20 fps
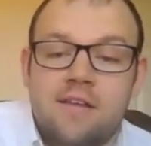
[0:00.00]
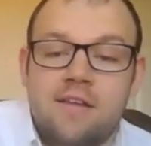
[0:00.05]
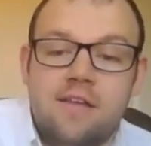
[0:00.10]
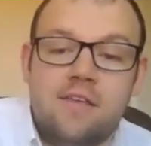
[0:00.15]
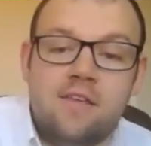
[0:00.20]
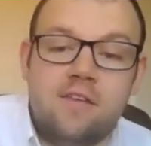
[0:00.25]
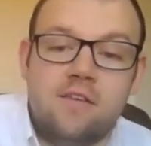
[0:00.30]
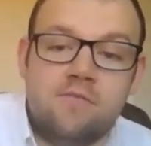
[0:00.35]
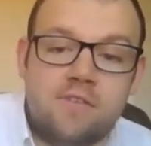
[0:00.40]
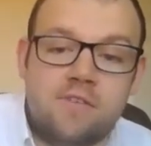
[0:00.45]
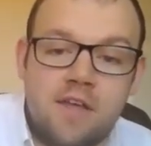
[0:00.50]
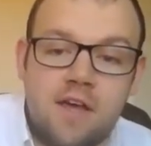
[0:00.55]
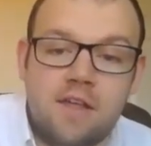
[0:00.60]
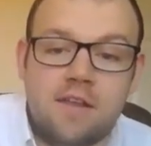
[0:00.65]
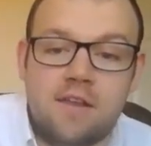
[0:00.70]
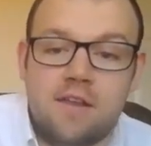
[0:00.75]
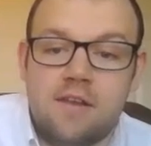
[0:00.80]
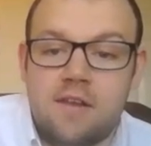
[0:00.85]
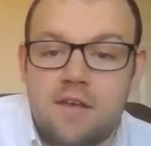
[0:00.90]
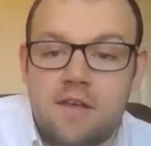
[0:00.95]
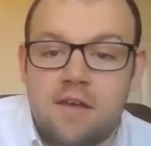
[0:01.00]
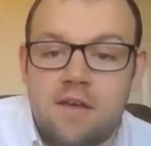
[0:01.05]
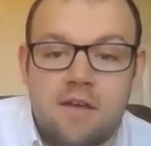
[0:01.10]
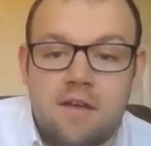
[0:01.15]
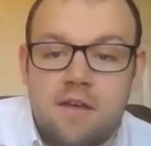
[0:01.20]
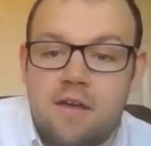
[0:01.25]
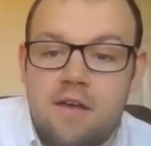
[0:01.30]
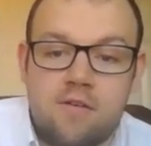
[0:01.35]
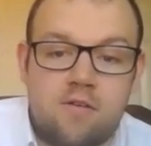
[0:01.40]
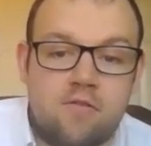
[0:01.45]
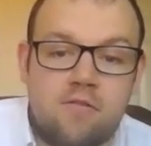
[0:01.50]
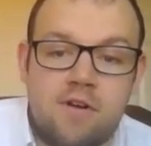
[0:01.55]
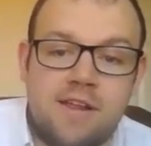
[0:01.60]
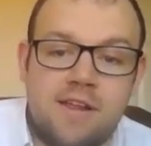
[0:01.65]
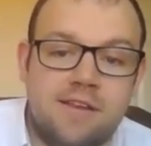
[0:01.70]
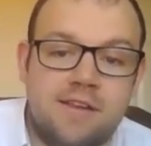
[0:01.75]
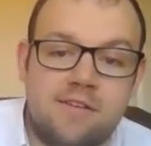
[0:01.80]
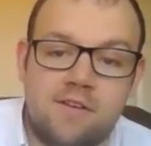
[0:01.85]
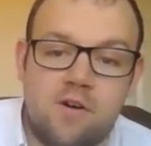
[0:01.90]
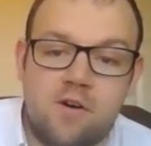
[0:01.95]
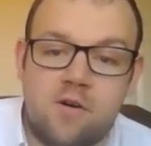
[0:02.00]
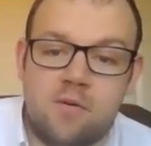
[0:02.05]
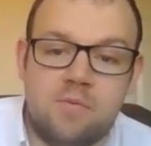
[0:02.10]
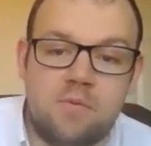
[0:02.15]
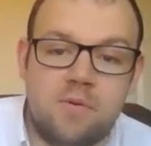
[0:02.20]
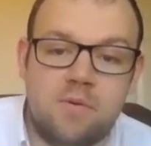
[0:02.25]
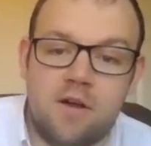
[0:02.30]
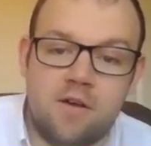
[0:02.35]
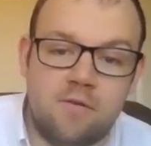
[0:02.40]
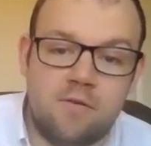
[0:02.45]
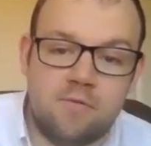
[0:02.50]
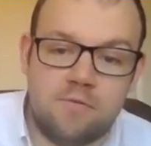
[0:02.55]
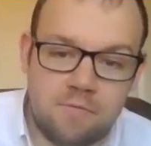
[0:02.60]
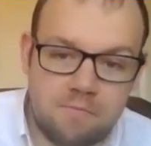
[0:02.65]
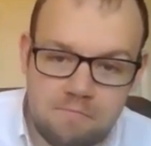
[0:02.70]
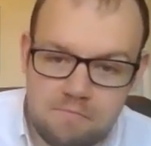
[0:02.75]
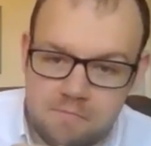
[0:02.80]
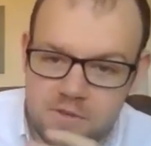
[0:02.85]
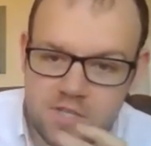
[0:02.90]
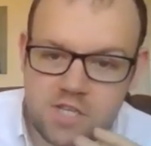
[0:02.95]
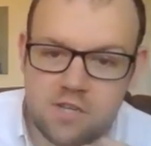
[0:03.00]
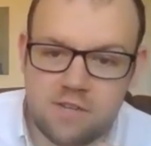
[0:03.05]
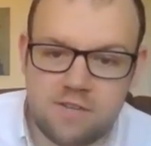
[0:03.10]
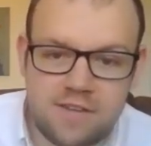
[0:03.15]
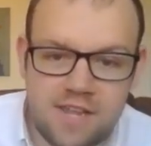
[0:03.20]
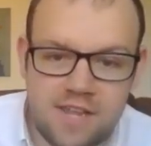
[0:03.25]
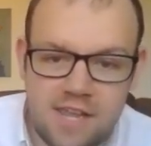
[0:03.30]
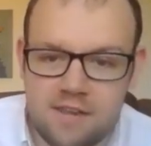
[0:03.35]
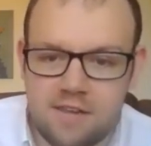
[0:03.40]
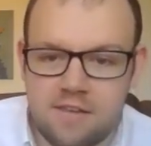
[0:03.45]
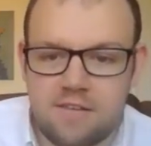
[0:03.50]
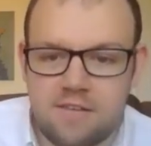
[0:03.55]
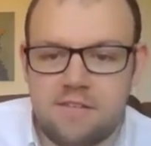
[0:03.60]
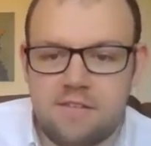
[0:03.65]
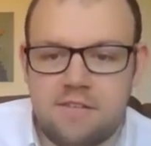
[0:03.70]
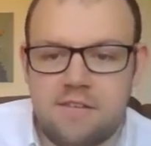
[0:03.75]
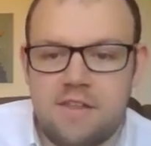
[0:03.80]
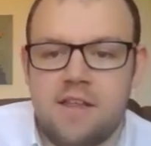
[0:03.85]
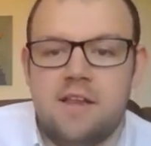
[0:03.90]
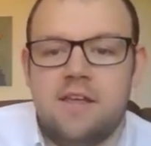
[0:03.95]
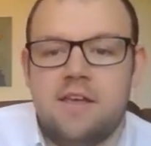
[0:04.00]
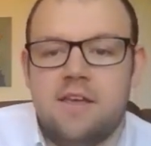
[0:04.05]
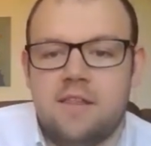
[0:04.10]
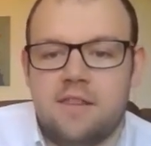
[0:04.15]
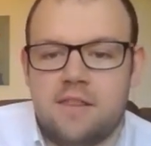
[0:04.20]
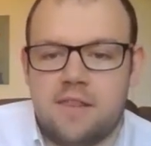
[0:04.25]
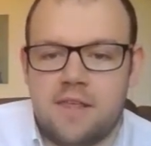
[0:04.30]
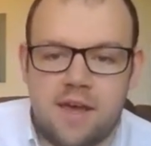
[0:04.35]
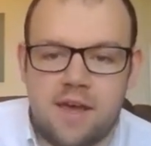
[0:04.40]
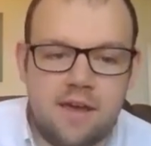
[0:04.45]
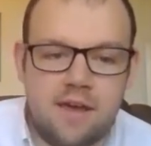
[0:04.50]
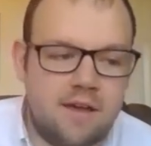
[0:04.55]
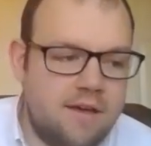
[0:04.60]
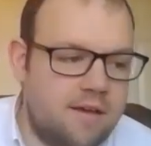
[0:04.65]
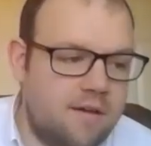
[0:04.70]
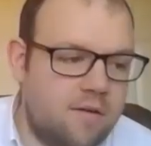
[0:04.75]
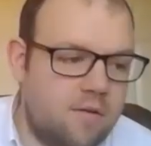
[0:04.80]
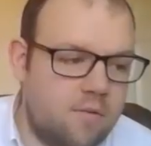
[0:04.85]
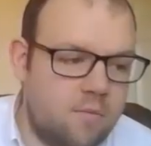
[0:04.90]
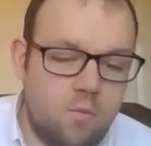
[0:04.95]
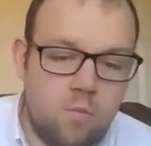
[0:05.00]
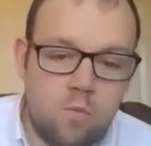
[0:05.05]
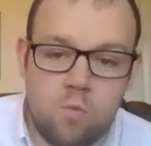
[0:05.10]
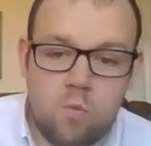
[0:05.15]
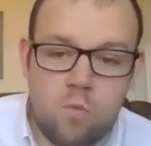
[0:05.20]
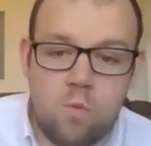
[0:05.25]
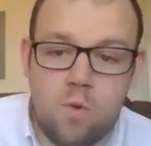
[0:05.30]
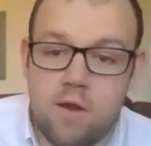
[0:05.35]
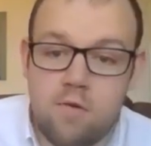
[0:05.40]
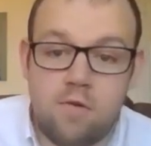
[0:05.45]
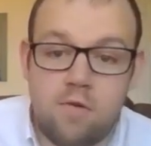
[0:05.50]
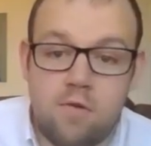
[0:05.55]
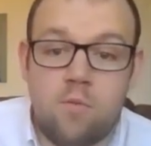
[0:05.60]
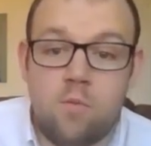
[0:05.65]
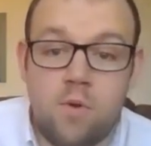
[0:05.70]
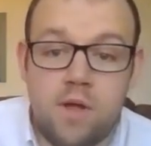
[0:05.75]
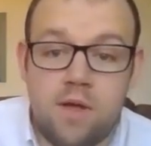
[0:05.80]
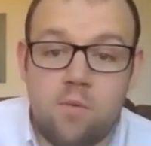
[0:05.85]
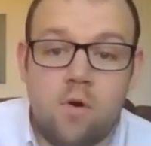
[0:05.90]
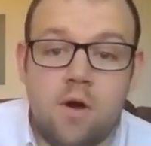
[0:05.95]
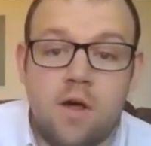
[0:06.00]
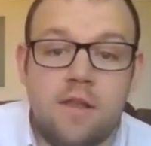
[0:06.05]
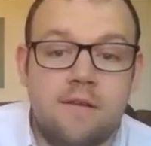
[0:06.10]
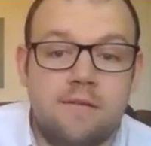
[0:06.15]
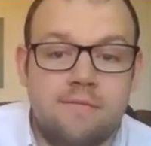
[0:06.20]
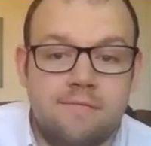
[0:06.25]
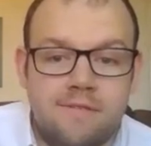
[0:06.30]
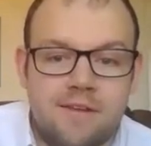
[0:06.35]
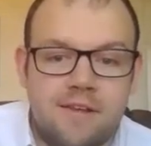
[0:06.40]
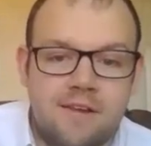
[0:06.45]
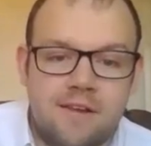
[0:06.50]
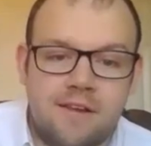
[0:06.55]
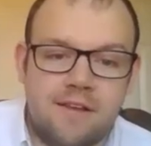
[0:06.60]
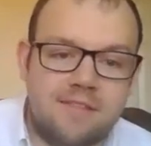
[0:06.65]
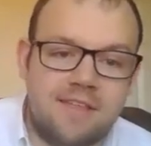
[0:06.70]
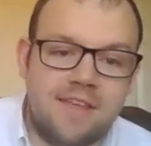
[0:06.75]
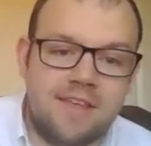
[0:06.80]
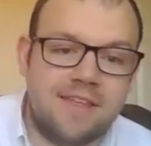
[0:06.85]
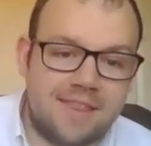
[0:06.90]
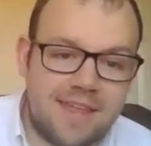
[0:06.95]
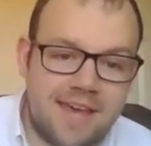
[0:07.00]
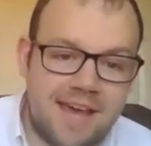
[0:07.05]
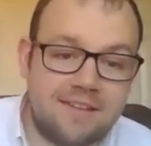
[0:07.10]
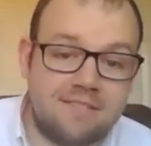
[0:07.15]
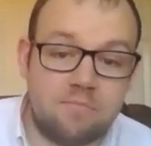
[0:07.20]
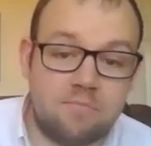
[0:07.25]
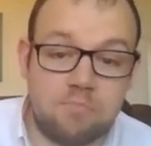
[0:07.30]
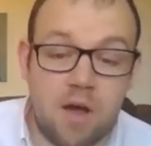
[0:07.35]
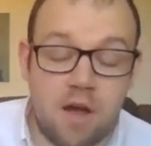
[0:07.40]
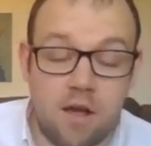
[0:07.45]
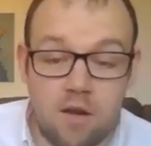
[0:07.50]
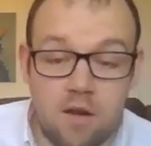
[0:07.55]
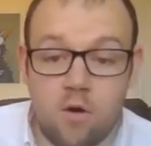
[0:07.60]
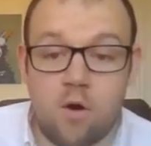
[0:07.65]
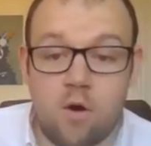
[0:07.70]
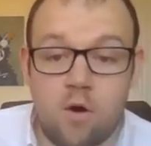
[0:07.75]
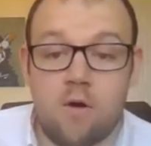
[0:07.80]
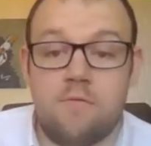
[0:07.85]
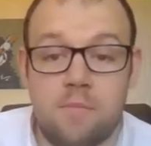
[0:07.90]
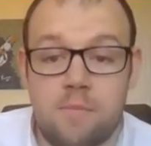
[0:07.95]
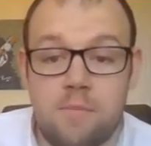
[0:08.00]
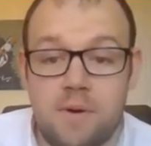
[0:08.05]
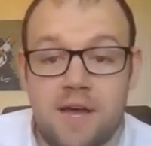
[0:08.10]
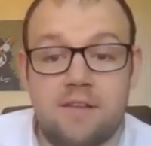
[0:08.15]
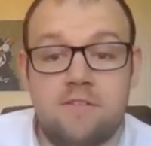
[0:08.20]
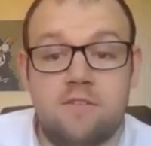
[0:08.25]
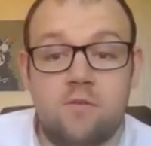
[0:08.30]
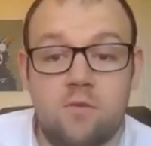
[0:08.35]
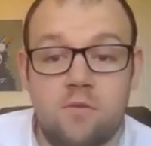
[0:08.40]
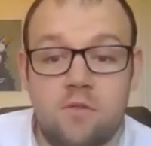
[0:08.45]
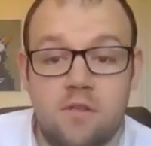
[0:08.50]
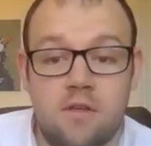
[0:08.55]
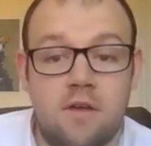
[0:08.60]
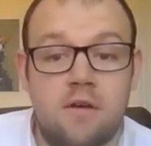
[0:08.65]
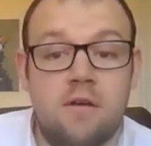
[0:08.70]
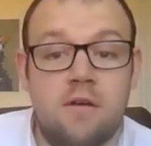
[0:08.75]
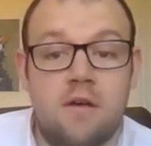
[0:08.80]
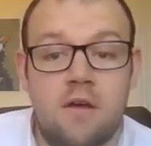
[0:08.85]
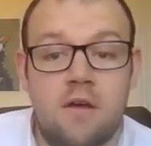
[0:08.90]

you've done a great job of just instilling that we're one. And I think that's a lot of the battle that